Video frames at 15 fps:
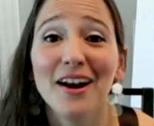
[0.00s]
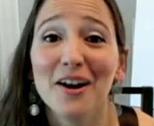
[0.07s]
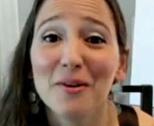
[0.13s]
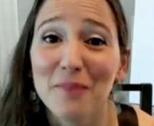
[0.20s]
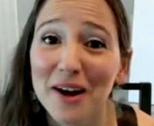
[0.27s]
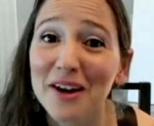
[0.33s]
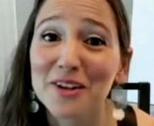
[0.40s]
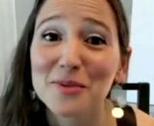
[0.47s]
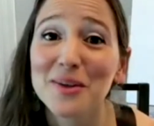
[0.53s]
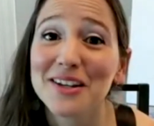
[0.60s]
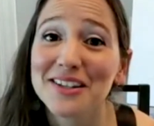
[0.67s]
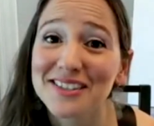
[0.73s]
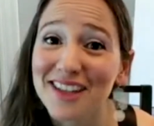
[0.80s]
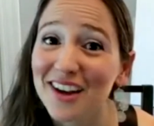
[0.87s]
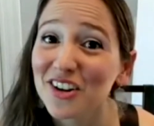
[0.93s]
my husband
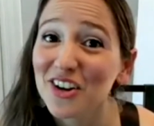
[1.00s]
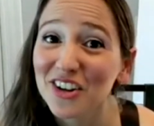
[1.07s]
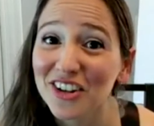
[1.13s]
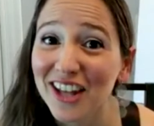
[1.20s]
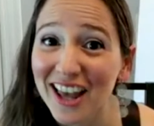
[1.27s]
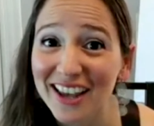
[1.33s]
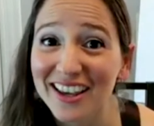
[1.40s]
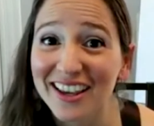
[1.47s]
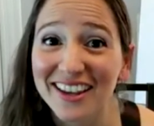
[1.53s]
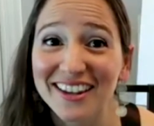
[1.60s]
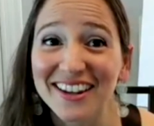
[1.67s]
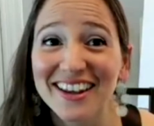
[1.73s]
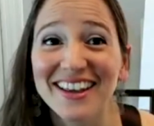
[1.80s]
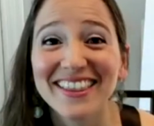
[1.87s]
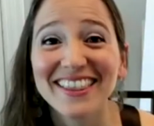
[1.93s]
is not going to like
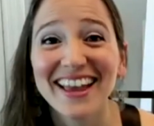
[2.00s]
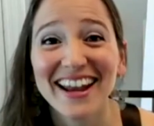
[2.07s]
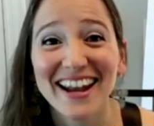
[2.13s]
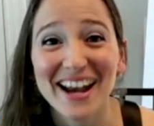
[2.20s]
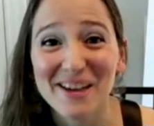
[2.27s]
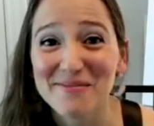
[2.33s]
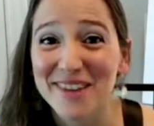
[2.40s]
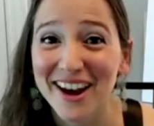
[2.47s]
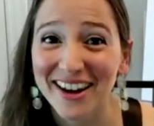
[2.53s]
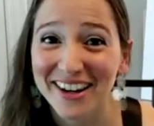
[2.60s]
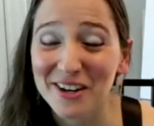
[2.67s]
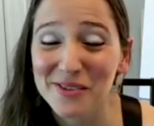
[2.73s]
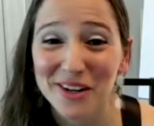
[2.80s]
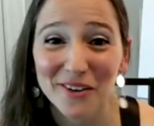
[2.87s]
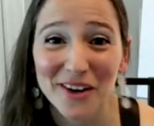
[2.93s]
it, that I'm not going
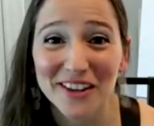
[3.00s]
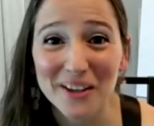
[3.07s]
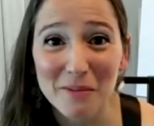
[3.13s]
to be around,